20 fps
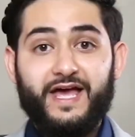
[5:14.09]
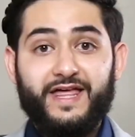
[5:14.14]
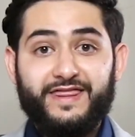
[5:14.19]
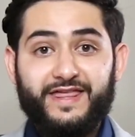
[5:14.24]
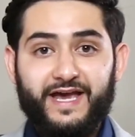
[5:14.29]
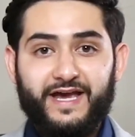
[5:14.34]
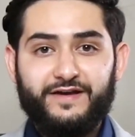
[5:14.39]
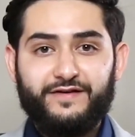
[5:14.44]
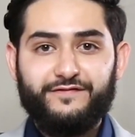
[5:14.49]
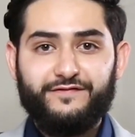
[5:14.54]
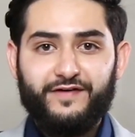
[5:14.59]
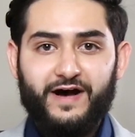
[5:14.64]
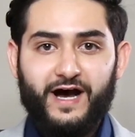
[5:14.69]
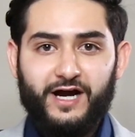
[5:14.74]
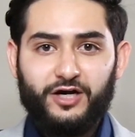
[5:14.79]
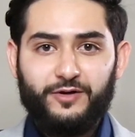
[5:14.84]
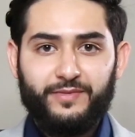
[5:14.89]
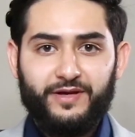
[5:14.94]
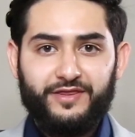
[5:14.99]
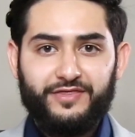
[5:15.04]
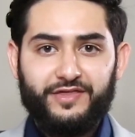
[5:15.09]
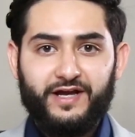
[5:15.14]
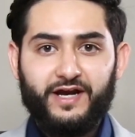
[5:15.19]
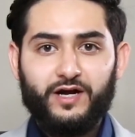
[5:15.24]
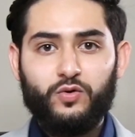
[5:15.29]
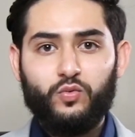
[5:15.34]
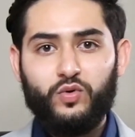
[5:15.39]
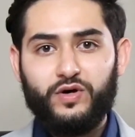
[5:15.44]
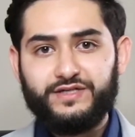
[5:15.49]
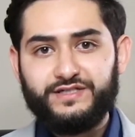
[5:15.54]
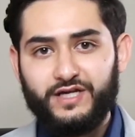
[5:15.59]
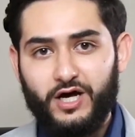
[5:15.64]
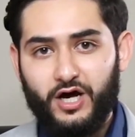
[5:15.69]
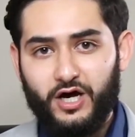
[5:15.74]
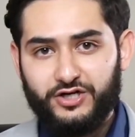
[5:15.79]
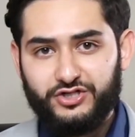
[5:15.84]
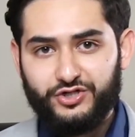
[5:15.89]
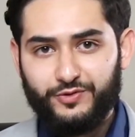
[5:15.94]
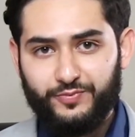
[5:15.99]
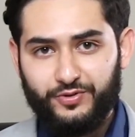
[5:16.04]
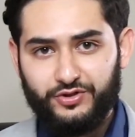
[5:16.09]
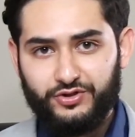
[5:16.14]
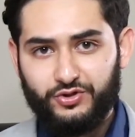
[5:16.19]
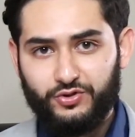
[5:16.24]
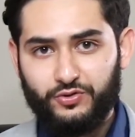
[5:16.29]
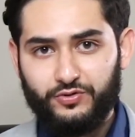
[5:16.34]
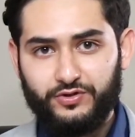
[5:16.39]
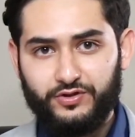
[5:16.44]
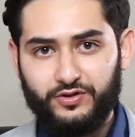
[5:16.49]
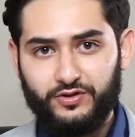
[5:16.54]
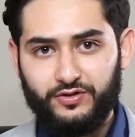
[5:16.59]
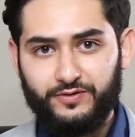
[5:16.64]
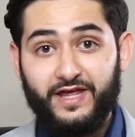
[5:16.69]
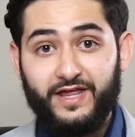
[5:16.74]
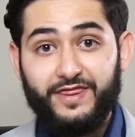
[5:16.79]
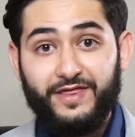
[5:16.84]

The environment there was entrepreneurial.